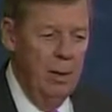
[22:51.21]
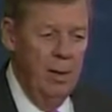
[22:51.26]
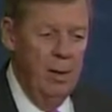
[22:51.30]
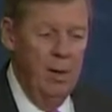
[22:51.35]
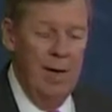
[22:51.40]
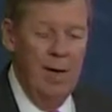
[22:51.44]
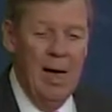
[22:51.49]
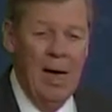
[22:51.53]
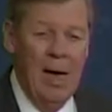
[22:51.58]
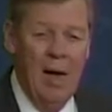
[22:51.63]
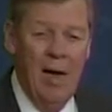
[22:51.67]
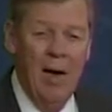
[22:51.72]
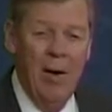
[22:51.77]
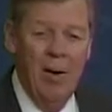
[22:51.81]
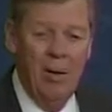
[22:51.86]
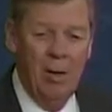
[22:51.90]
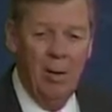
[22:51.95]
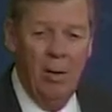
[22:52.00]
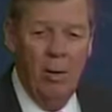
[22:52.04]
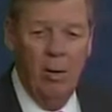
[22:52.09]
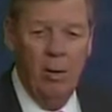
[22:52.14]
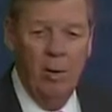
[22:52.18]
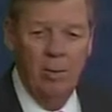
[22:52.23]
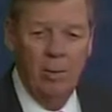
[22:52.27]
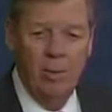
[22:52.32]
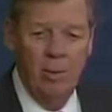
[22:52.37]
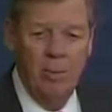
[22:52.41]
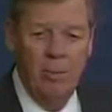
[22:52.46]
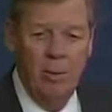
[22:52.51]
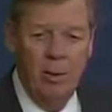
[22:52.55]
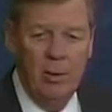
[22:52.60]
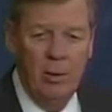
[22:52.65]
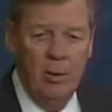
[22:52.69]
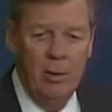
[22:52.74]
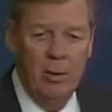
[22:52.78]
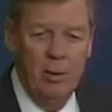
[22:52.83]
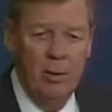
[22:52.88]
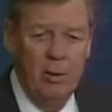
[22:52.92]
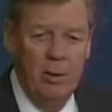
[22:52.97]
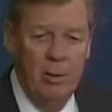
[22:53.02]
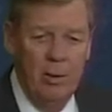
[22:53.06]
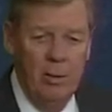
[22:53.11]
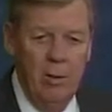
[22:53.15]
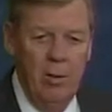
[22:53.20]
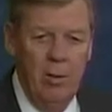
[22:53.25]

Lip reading: Higher cost because of the